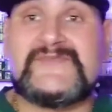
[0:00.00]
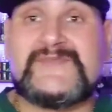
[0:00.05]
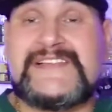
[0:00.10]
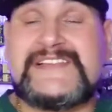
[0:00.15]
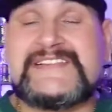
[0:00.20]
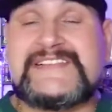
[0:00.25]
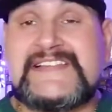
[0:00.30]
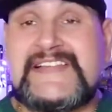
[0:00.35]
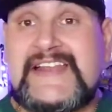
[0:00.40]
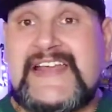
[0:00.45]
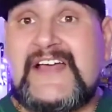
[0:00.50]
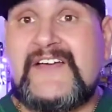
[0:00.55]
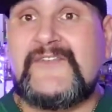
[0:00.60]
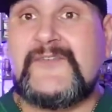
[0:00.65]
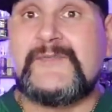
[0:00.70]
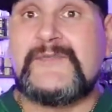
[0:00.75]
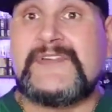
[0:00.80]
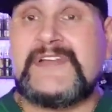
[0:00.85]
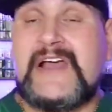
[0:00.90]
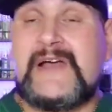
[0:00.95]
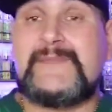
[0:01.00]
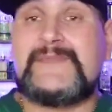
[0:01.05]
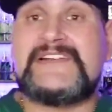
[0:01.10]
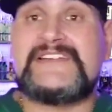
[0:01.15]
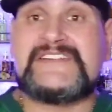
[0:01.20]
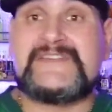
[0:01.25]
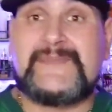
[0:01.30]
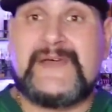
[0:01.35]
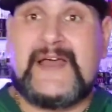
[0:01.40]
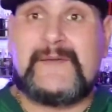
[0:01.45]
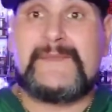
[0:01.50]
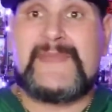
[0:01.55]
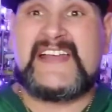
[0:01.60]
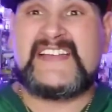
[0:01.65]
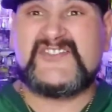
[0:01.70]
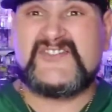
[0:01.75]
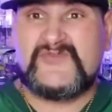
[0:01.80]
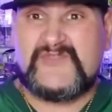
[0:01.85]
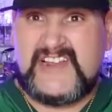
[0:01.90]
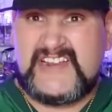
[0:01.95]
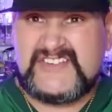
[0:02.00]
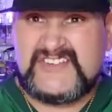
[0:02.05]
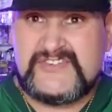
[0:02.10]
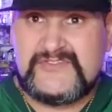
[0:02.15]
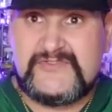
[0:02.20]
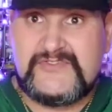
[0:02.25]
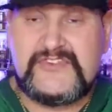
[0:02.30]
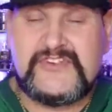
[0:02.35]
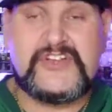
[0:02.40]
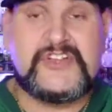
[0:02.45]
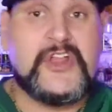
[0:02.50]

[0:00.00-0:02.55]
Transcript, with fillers: being sent out from companies about maceration,